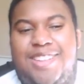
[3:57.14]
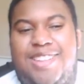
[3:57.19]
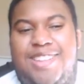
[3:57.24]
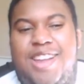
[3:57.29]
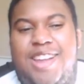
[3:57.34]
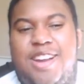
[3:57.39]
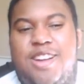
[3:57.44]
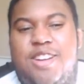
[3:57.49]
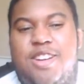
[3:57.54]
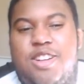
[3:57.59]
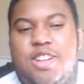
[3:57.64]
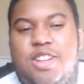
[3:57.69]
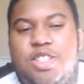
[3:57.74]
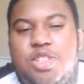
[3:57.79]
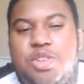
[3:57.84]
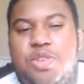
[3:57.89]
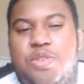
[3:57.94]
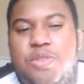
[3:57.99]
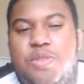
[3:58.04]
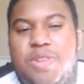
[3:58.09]
they're gonna
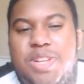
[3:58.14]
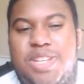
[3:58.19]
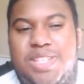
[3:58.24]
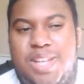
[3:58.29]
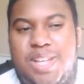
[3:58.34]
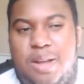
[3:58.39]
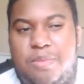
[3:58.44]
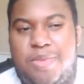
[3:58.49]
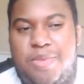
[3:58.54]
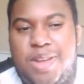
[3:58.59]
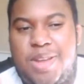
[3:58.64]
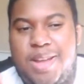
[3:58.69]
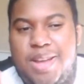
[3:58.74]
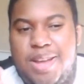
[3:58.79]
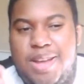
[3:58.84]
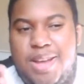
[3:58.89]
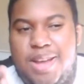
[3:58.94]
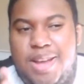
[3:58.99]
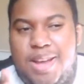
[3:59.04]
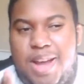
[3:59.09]
screw this up.
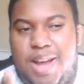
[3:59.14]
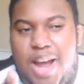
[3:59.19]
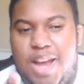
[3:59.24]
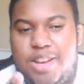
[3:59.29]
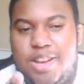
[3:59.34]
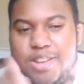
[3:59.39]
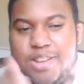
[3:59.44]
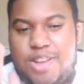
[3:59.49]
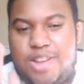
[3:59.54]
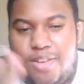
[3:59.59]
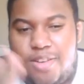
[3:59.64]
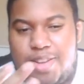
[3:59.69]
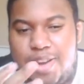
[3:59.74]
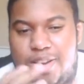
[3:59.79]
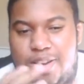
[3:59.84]
I know they